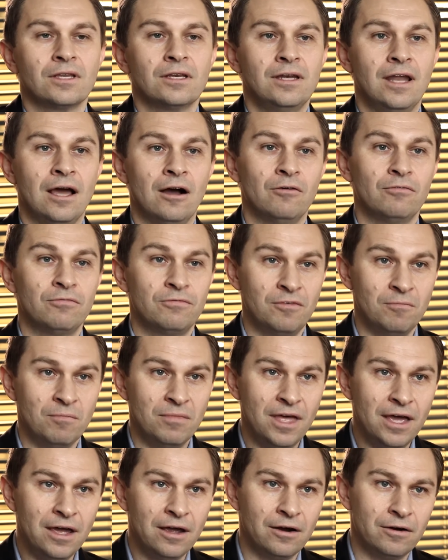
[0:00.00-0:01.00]
Now, from
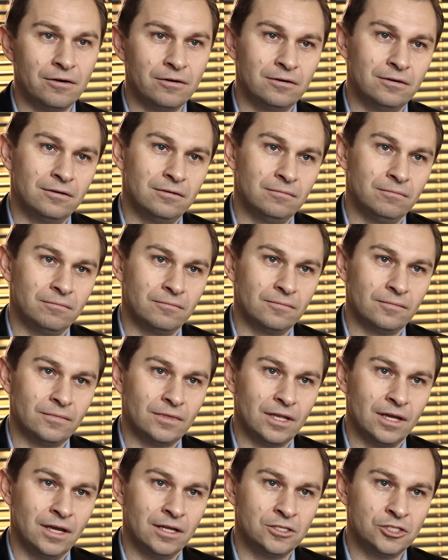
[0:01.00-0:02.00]
there,
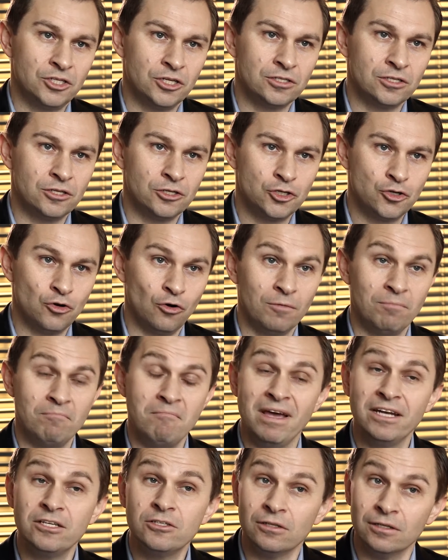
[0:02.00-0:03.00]
it's just a short
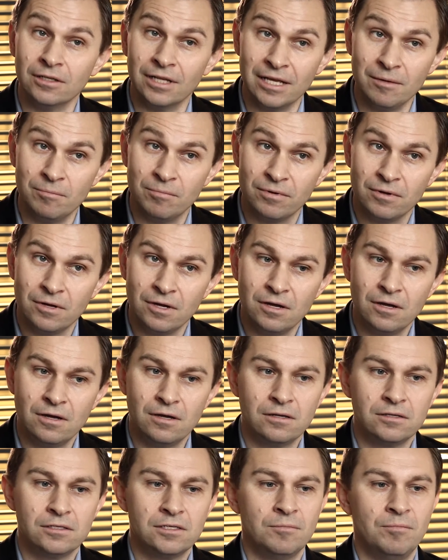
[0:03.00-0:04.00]
mental leap
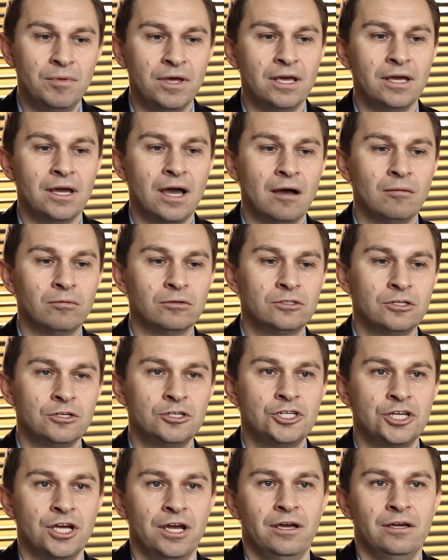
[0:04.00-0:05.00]
to being able to
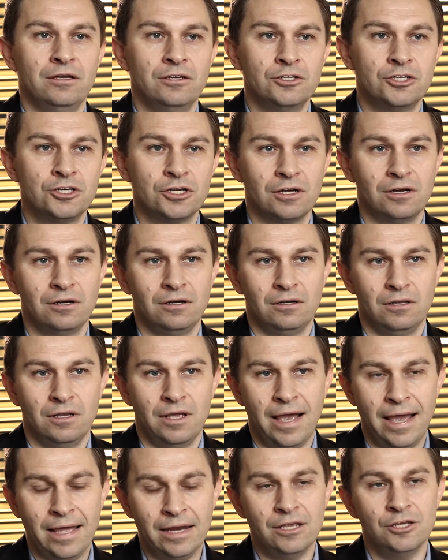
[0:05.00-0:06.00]
change
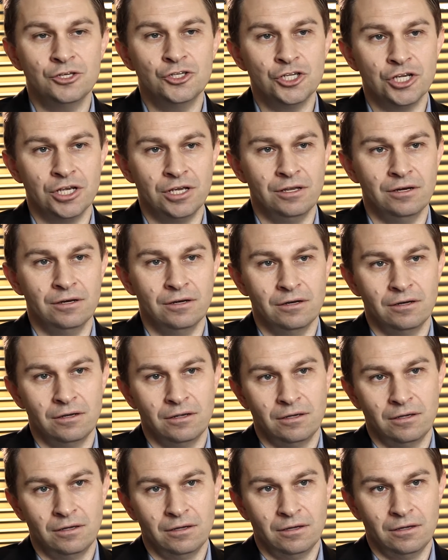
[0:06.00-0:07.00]
any gene
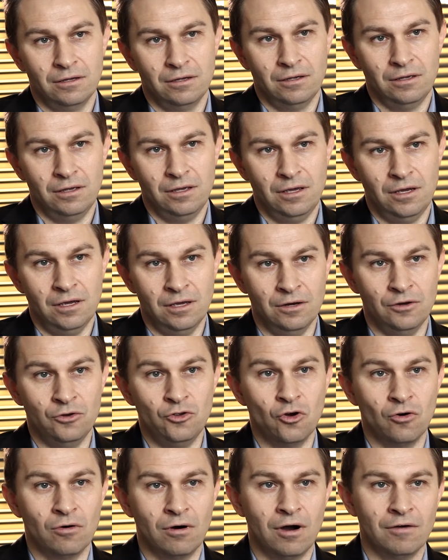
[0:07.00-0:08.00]
in
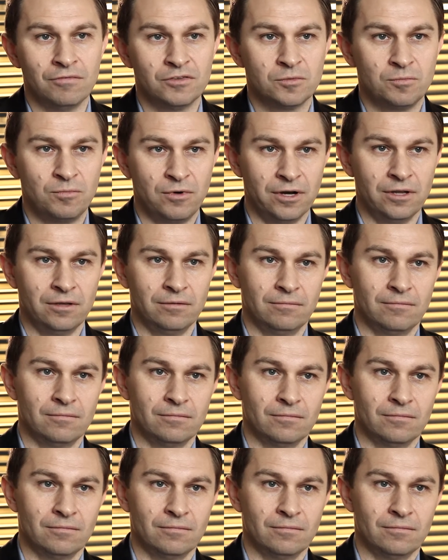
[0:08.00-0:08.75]
your offspring.